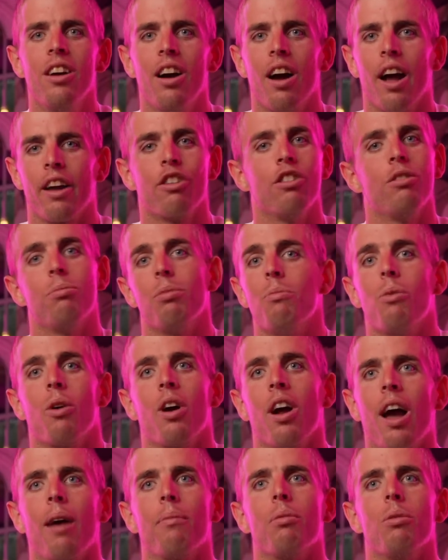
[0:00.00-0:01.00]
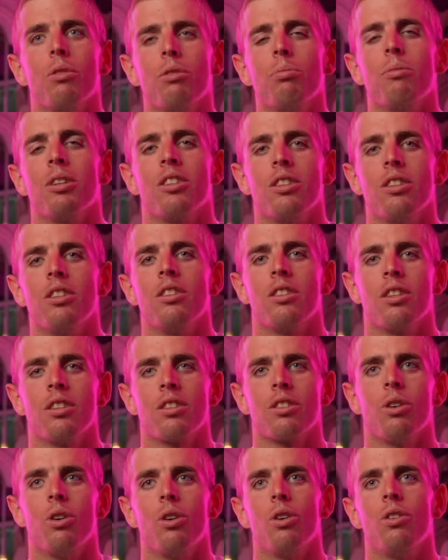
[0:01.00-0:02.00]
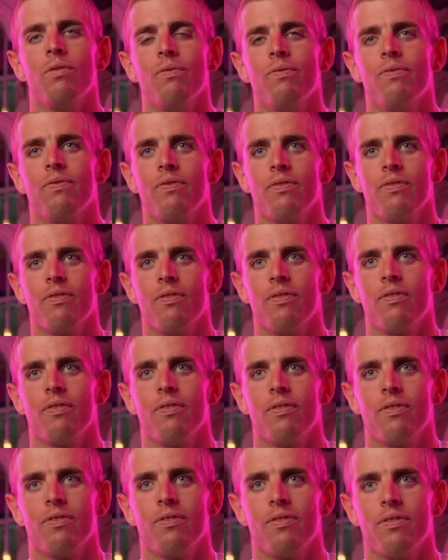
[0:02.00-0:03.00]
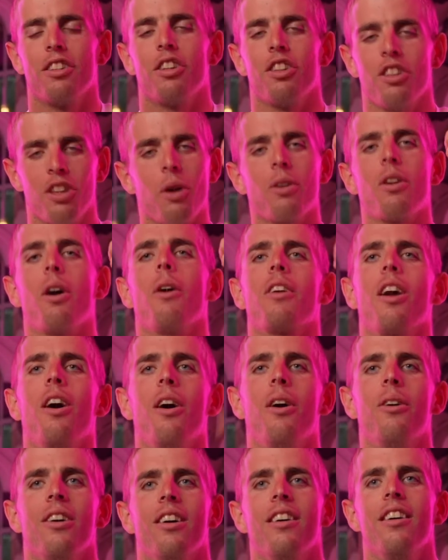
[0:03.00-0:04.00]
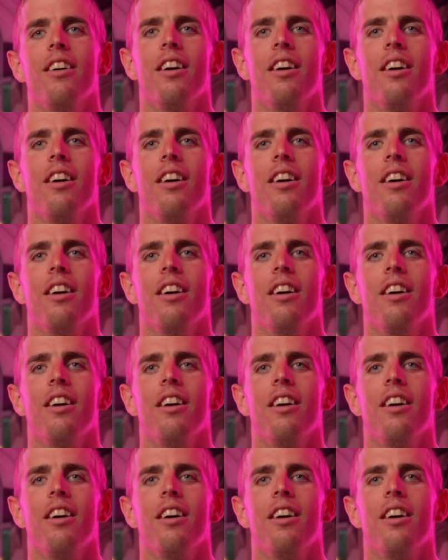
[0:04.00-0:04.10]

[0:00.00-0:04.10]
I couldn't be more happy with my season as a whole. Yo, yo, yo.